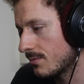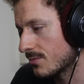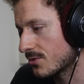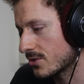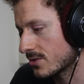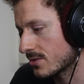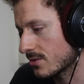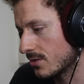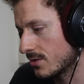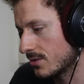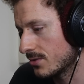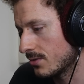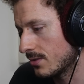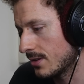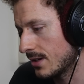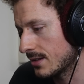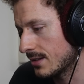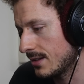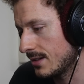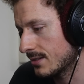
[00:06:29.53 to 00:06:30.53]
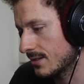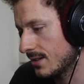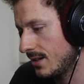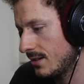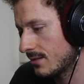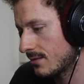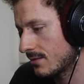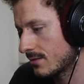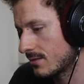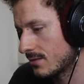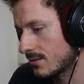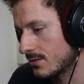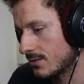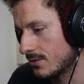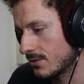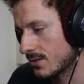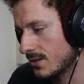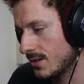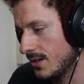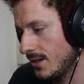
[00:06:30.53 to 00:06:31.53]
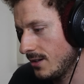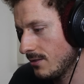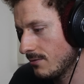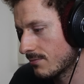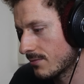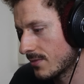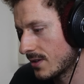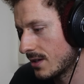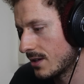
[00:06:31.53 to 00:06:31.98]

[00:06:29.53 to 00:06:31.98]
I'm just going to do that like that. Okay.